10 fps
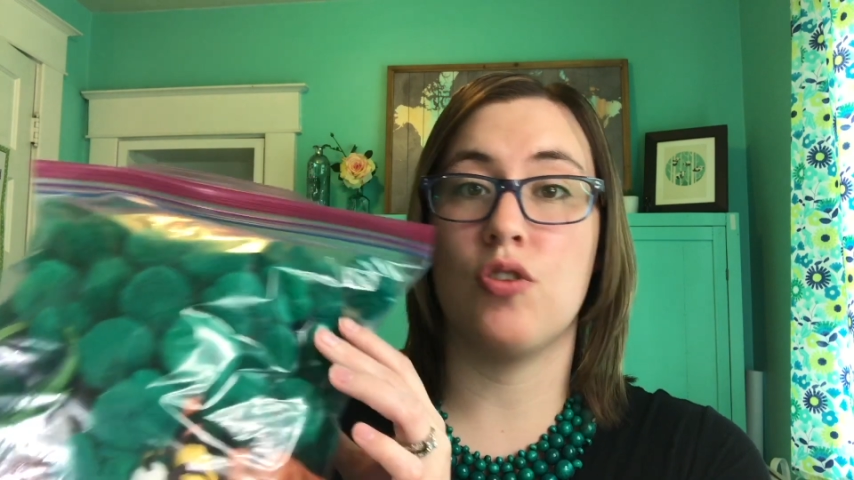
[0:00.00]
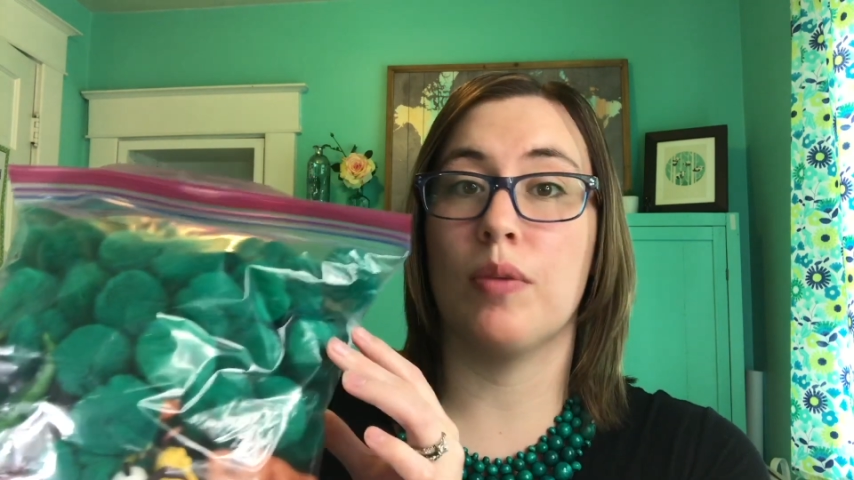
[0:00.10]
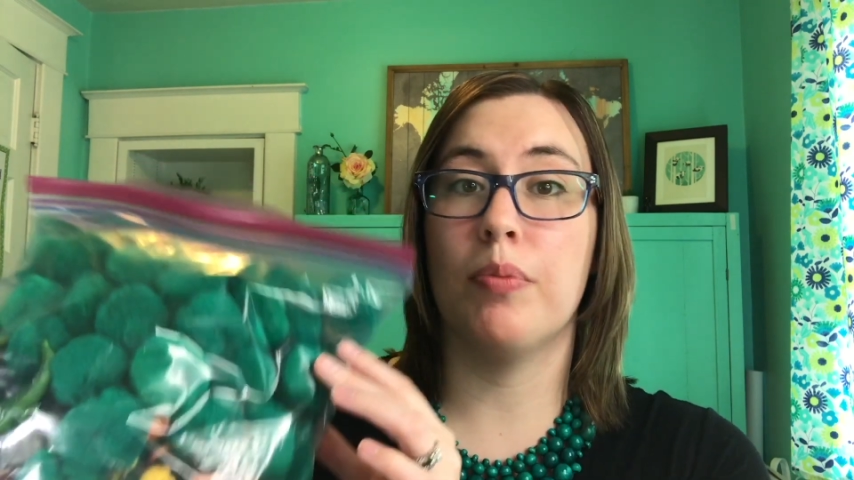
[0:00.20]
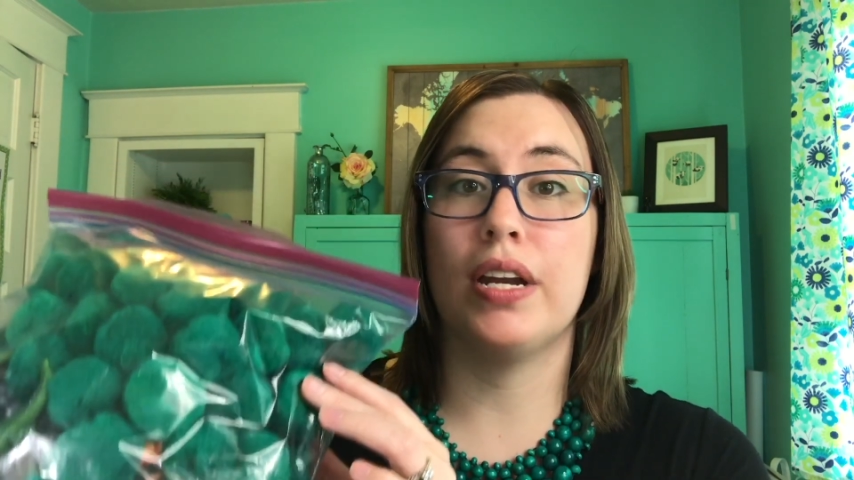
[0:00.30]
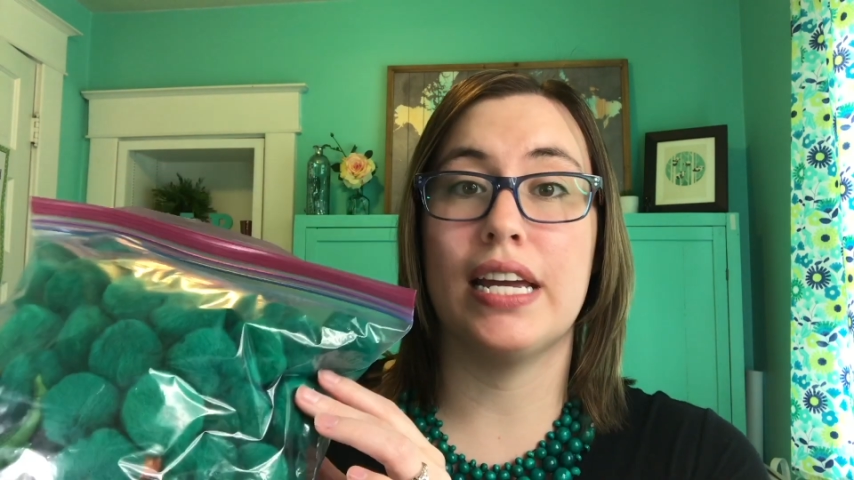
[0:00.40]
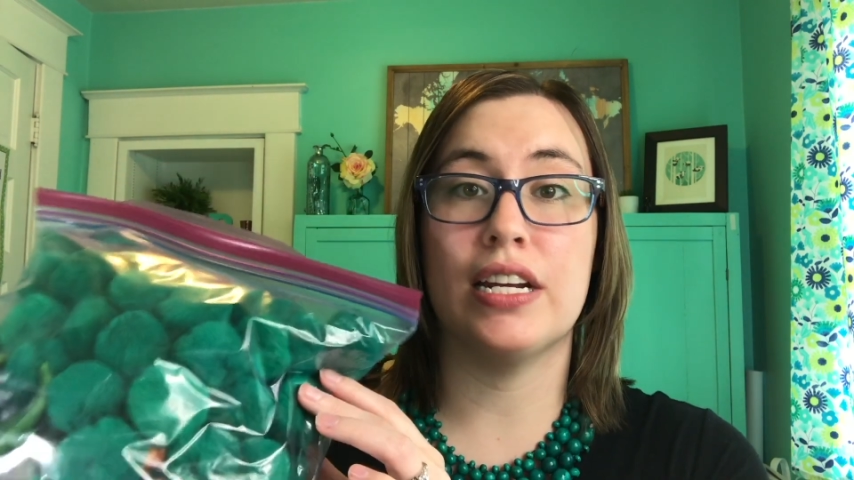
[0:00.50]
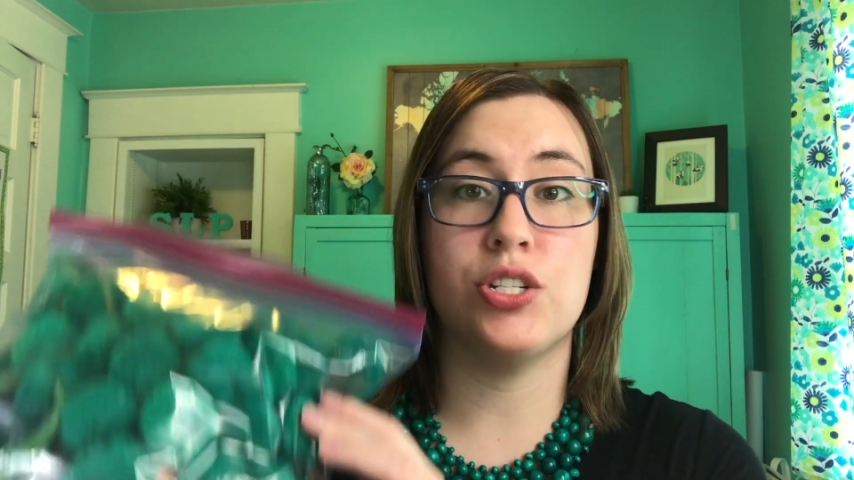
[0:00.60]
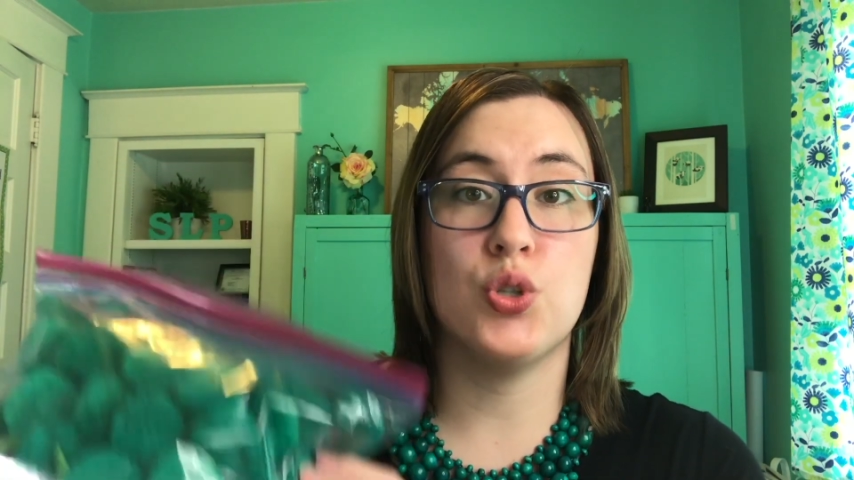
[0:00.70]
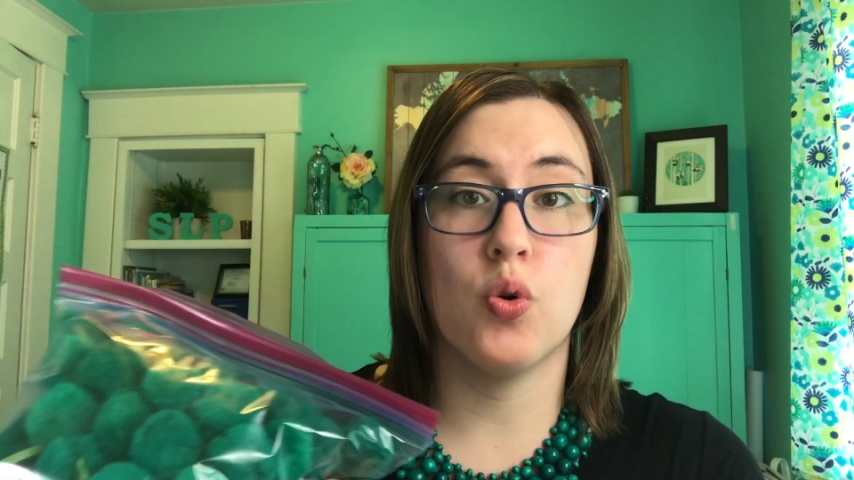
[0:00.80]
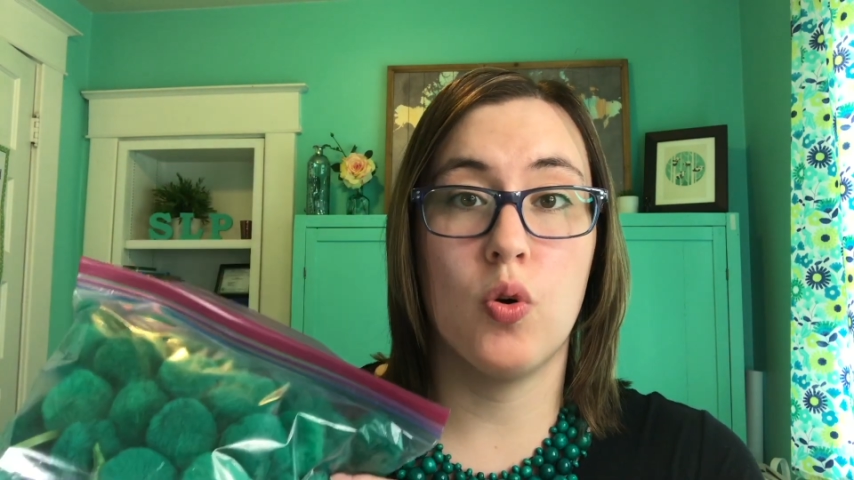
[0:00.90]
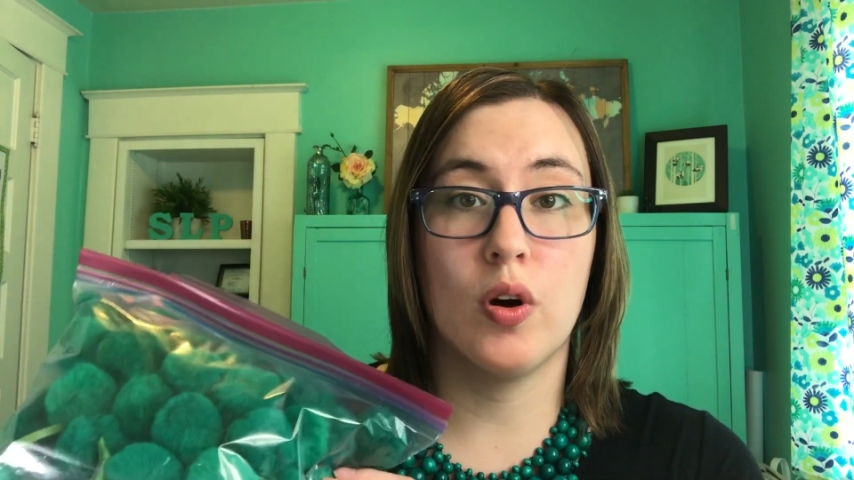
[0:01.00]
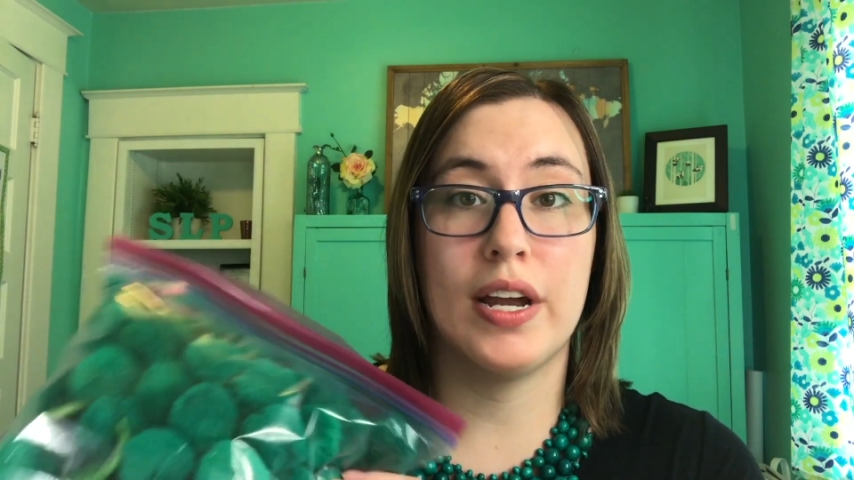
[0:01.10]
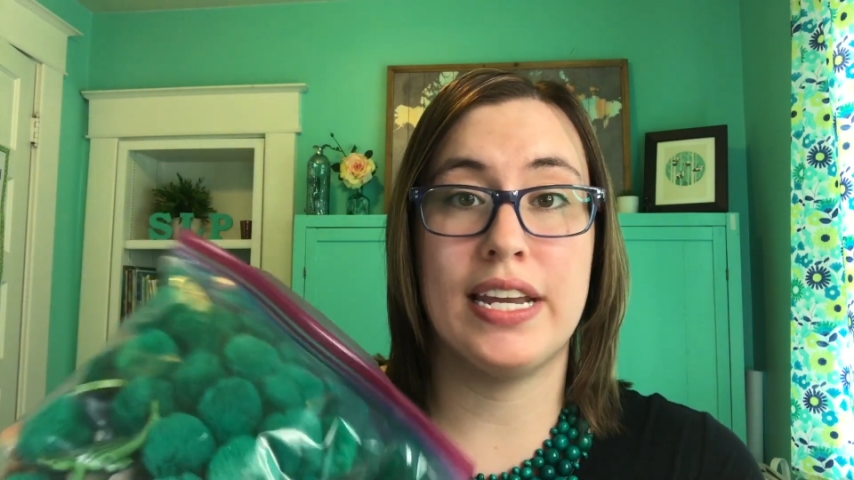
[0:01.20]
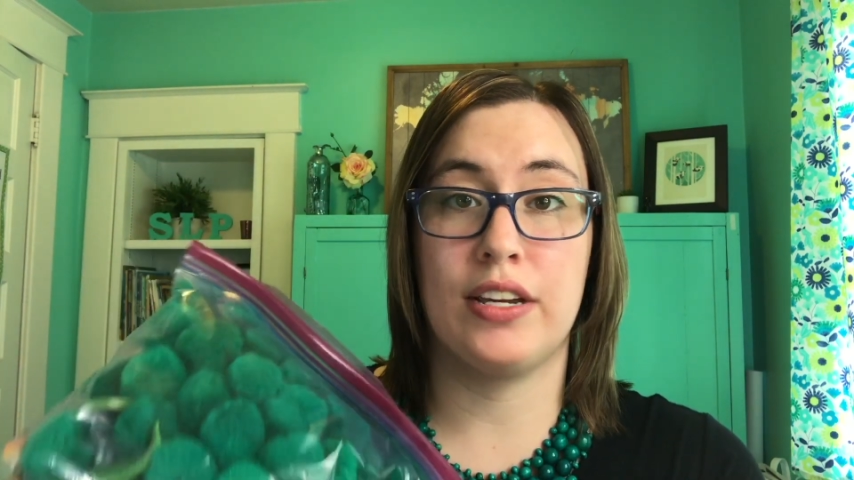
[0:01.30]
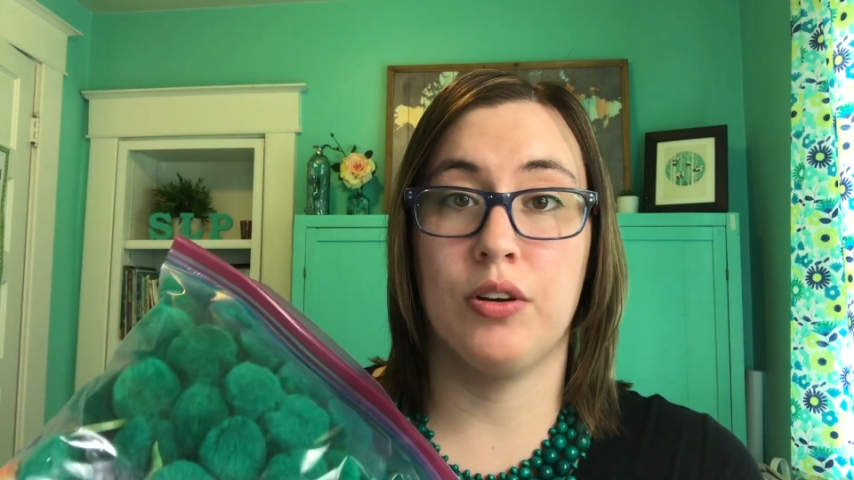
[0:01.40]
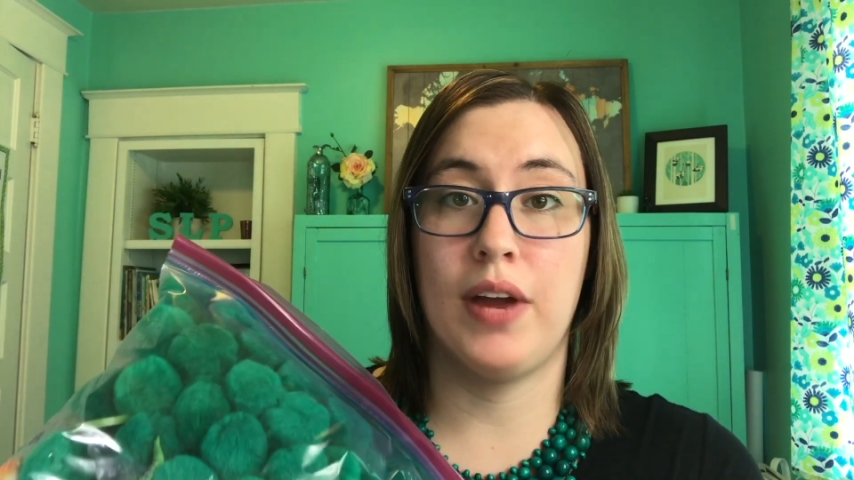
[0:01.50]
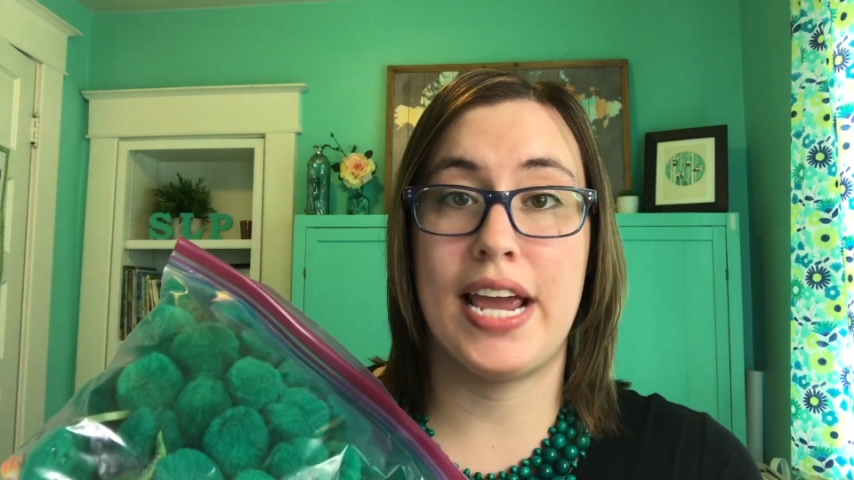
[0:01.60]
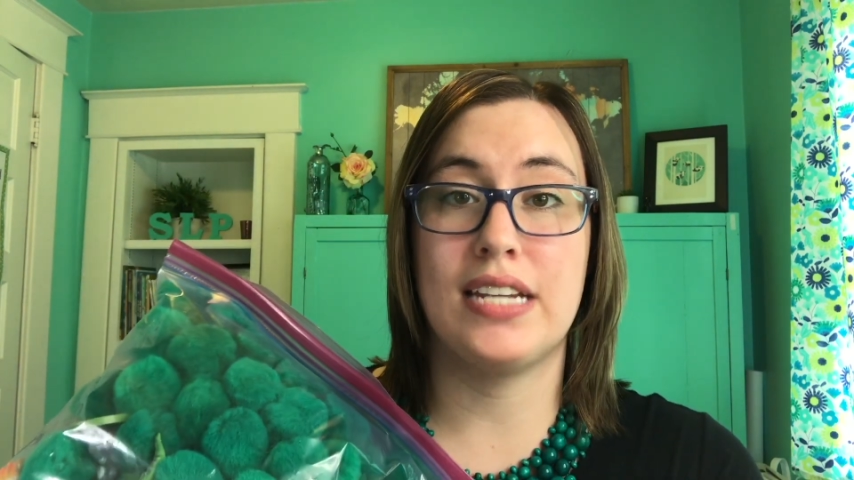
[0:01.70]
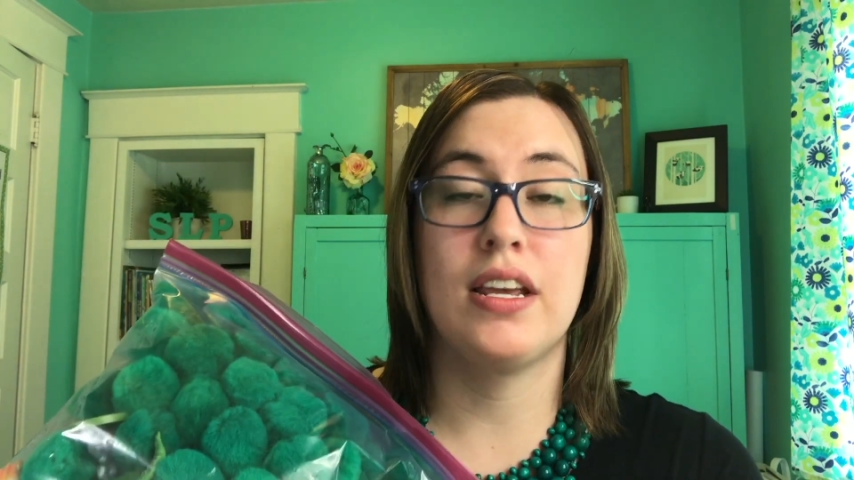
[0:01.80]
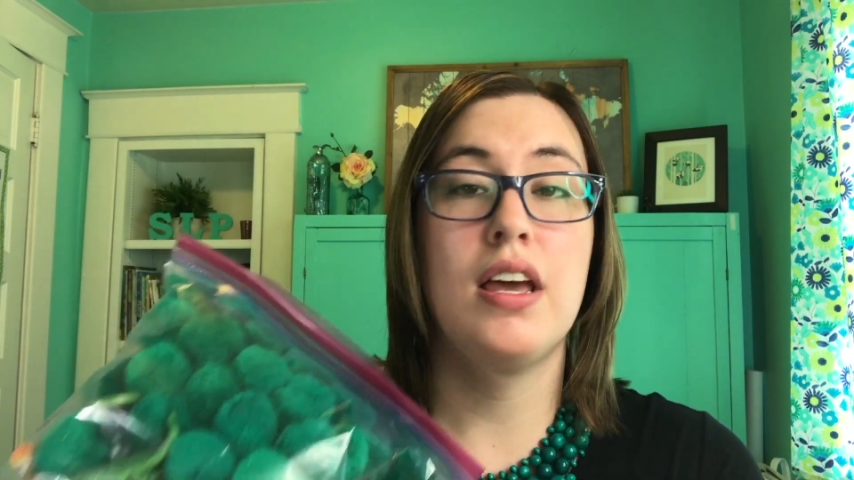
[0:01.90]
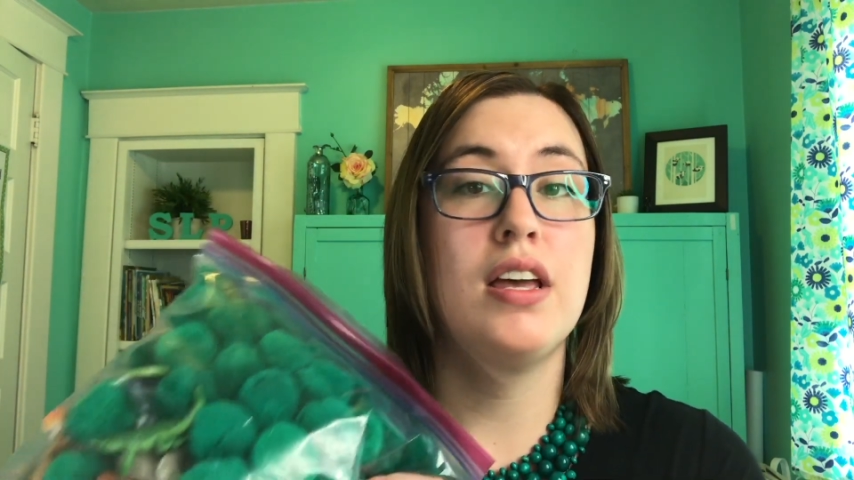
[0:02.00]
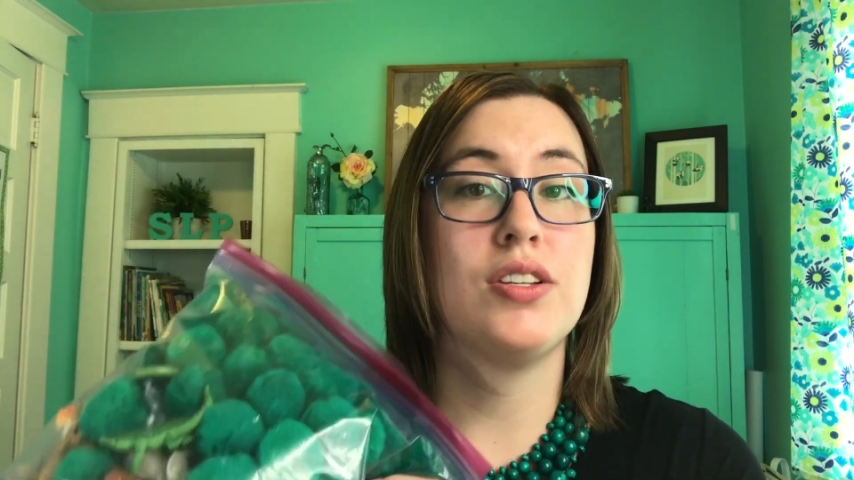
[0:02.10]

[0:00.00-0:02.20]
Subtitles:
You can put it in a drawer, in a crate,